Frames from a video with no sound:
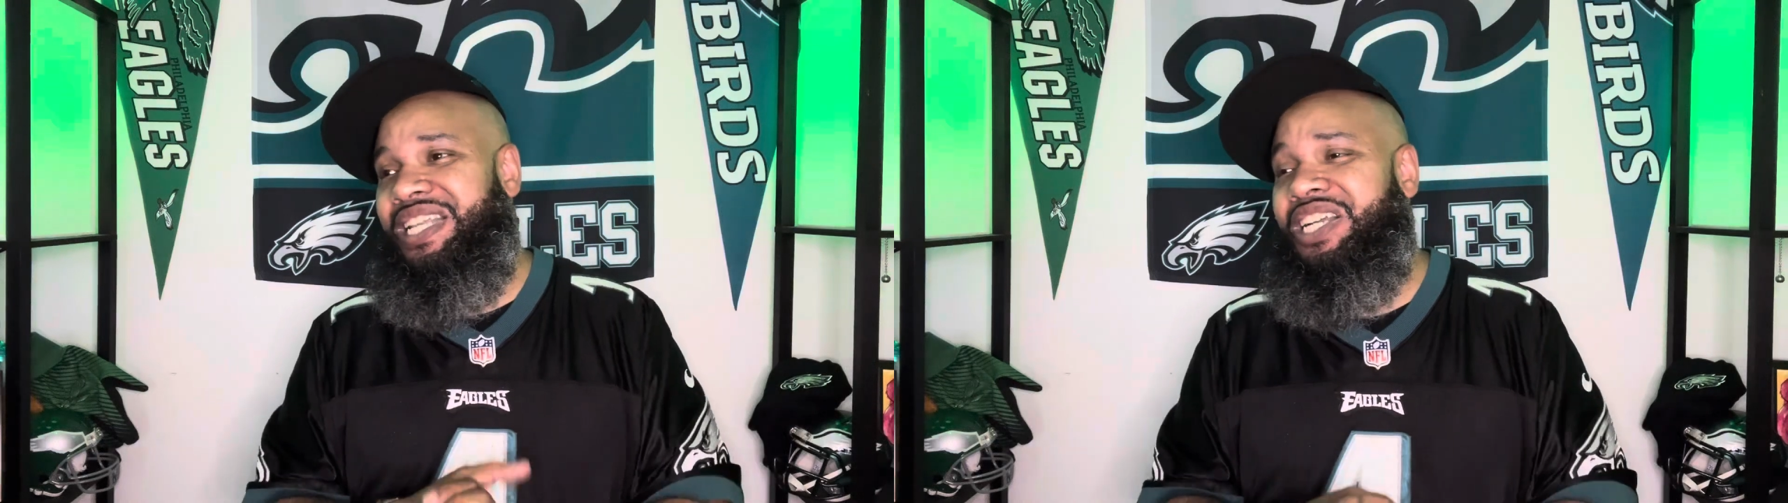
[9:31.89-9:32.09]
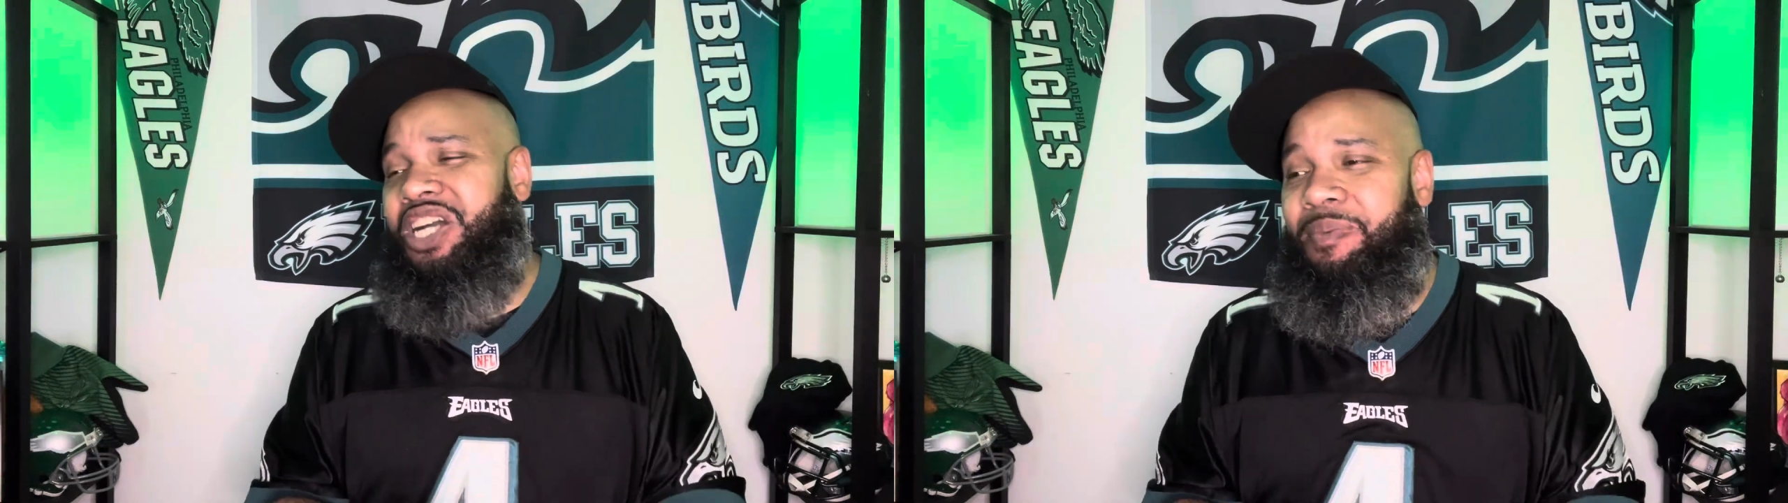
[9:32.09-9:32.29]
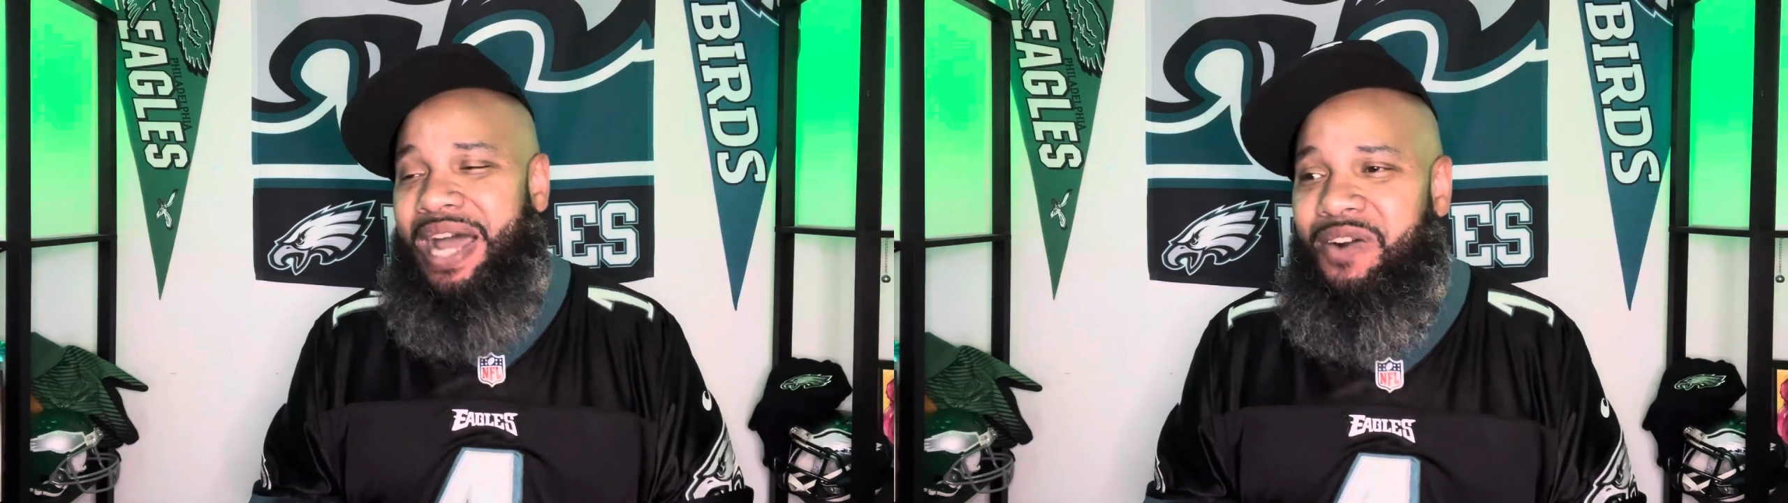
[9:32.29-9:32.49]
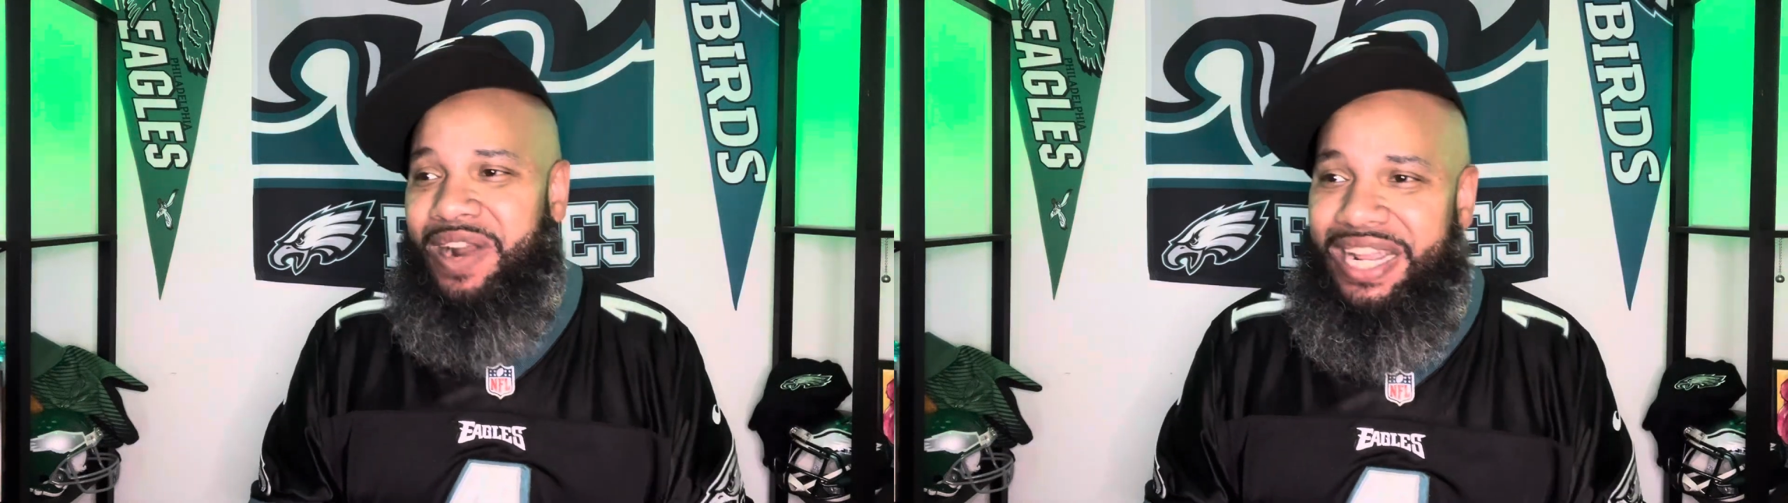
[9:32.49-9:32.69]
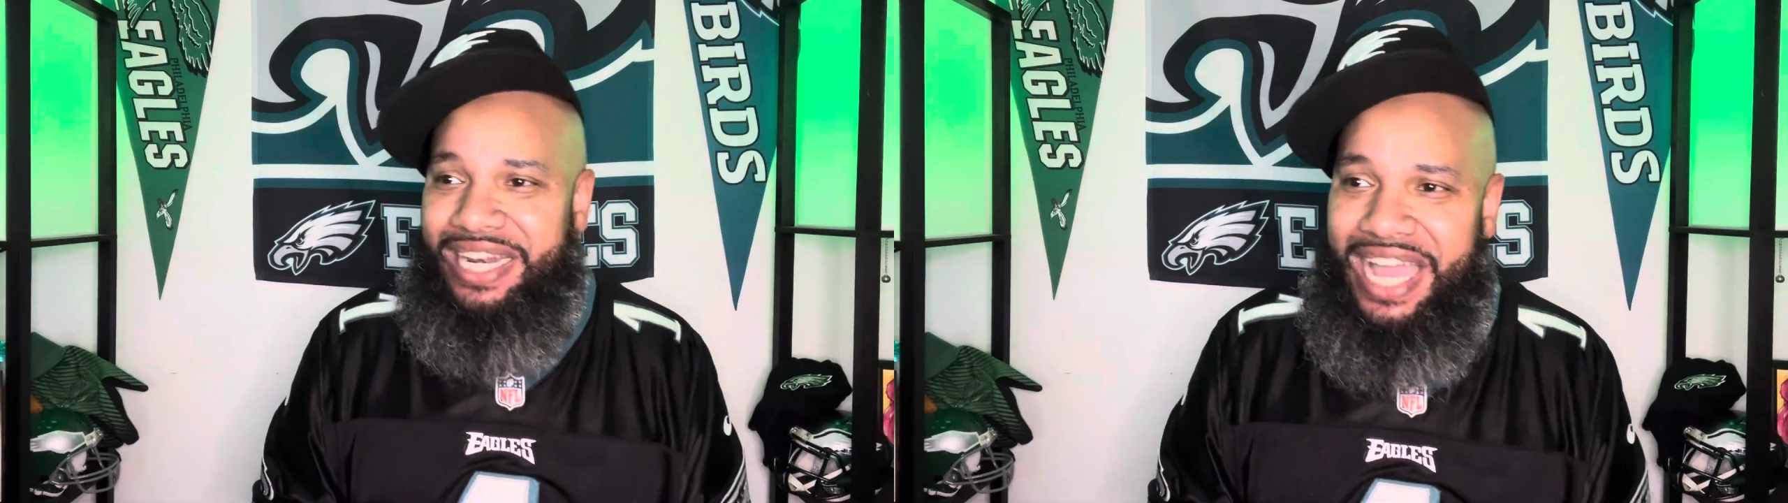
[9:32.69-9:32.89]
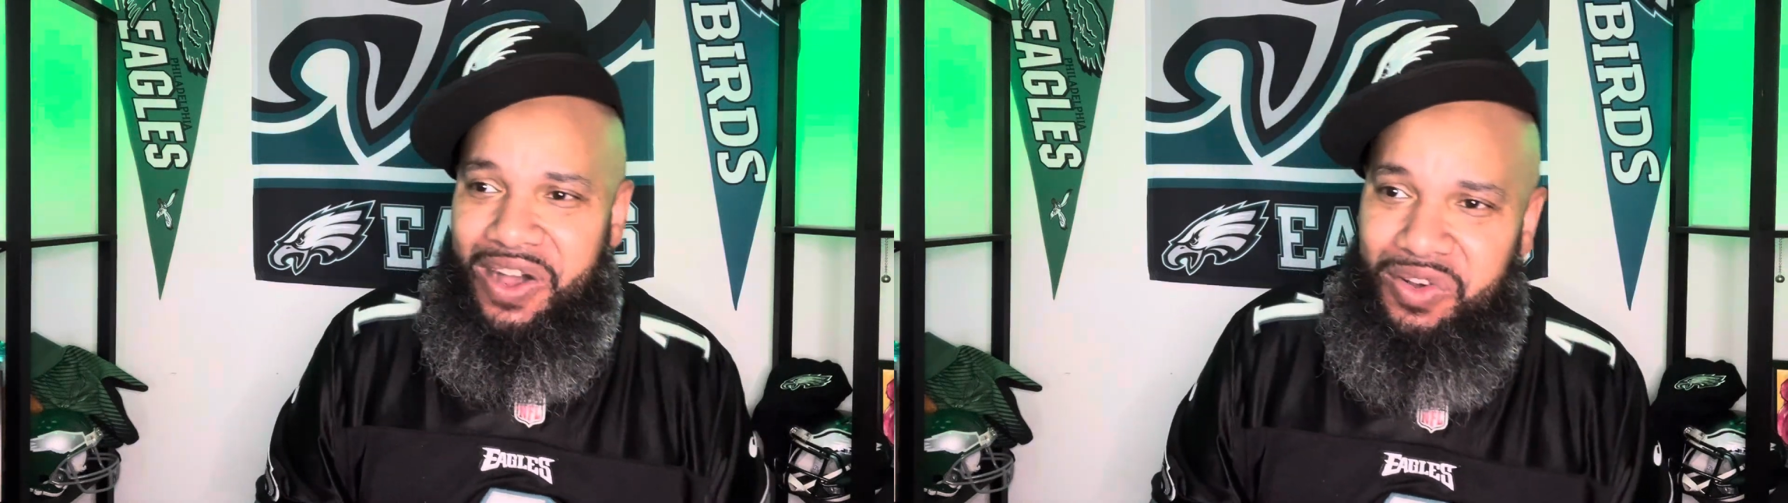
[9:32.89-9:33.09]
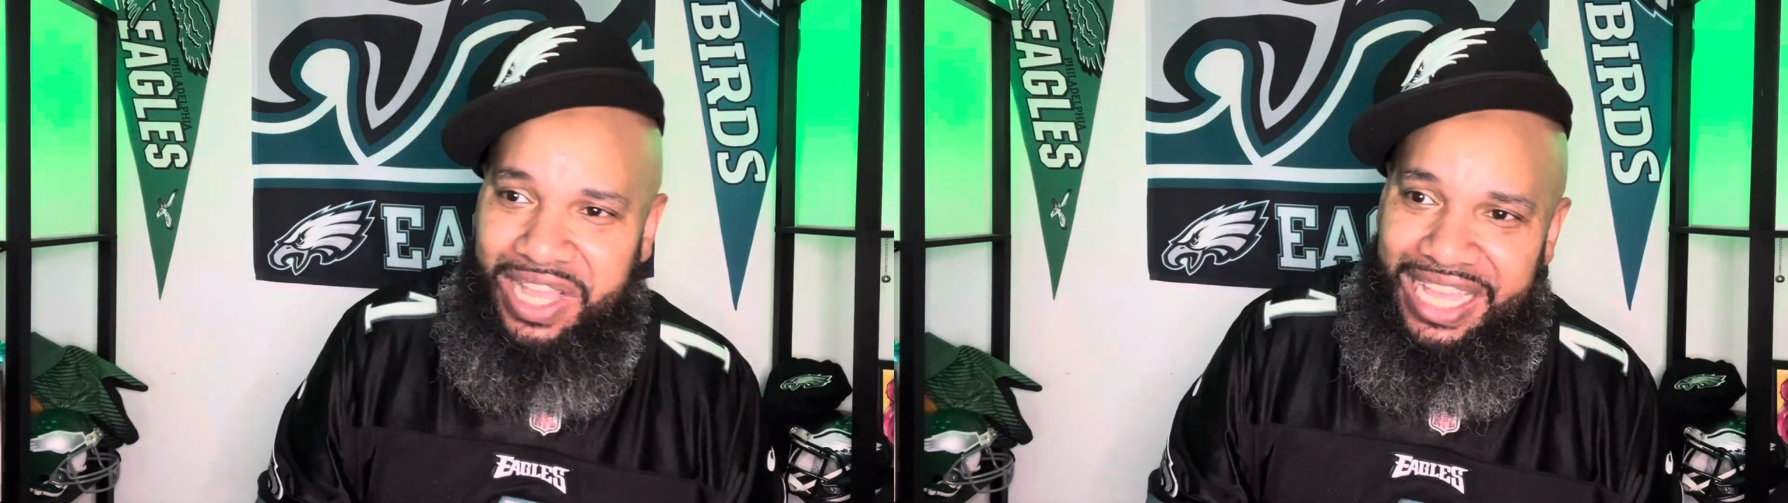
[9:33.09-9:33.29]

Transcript: coming out right now